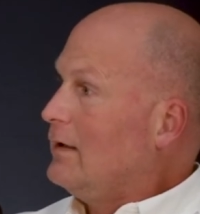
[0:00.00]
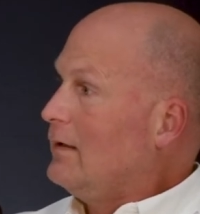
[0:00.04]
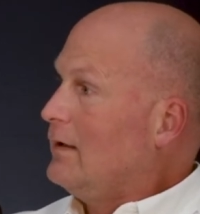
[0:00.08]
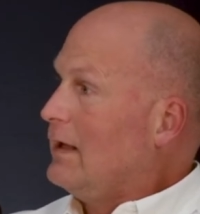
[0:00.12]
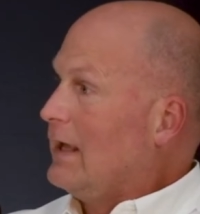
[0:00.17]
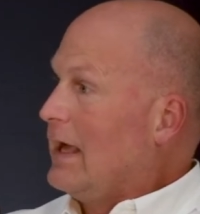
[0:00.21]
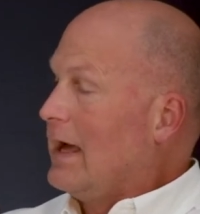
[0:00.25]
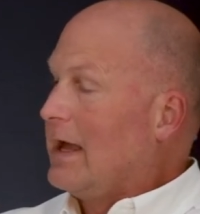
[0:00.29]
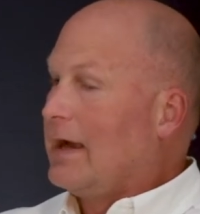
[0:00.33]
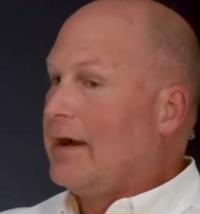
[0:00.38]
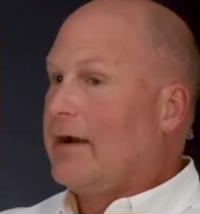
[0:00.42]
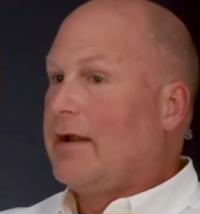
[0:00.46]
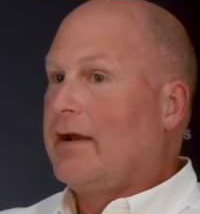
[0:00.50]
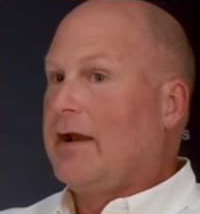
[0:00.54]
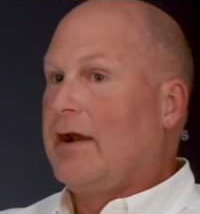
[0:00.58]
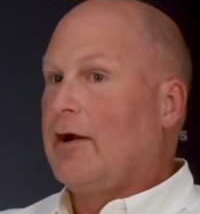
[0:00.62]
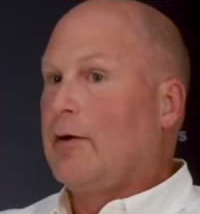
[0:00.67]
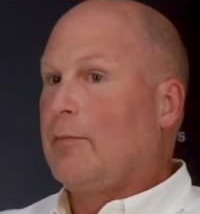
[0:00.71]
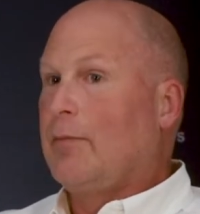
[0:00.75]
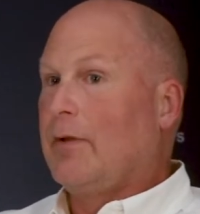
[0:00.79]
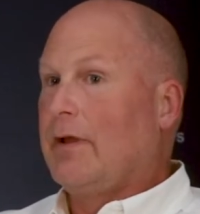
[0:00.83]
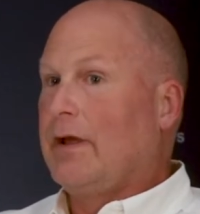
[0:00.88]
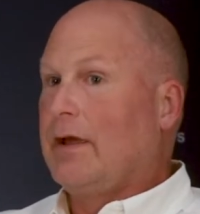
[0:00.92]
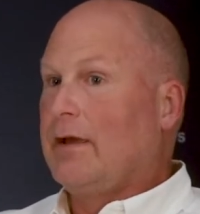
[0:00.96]
They got in an
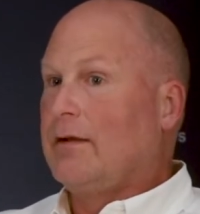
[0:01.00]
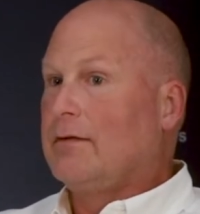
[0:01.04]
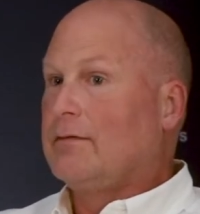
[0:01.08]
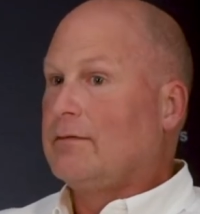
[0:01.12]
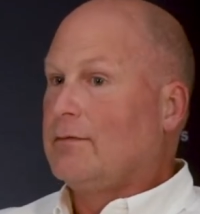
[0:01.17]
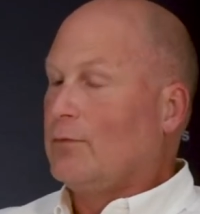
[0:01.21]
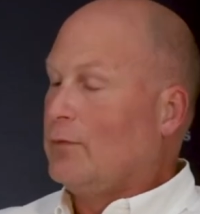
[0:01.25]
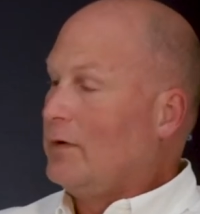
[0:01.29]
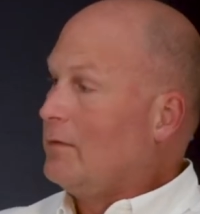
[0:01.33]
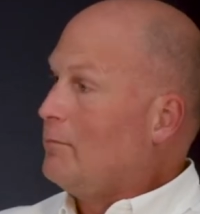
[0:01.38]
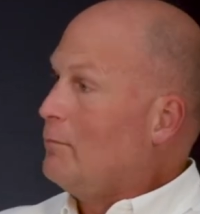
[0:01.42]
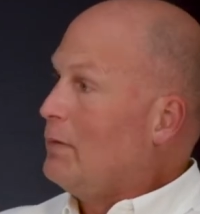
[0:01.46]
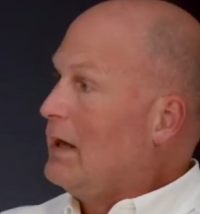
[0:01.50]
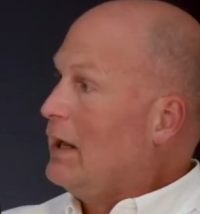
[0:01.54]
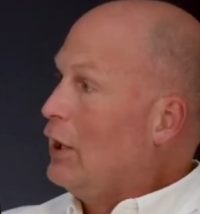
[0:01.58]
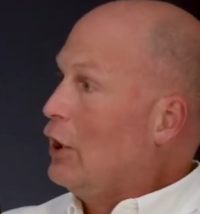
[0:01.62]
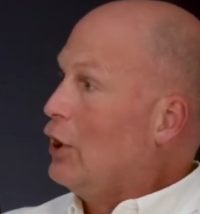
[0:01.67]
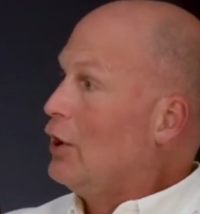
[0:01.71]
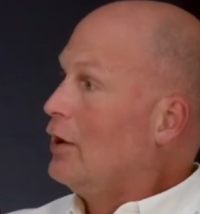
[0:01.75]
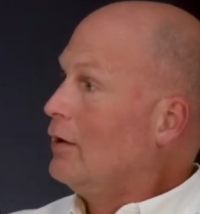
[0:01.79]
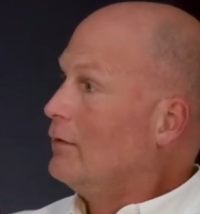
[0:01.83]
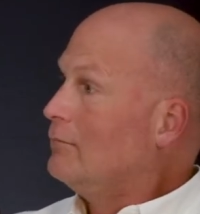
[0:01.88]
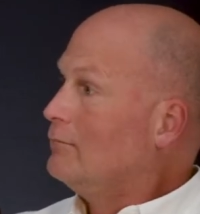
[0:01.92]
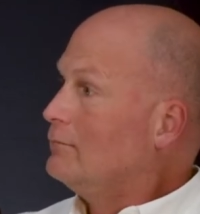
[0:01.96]
airplane with
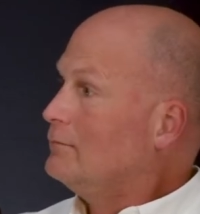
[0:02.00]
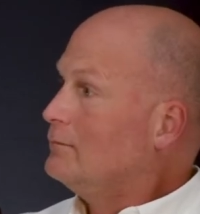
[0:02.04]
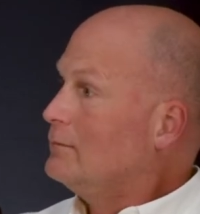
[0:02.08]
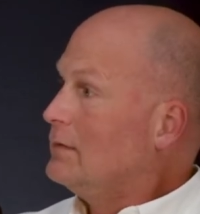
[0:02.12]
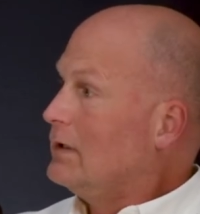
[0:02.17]
beer.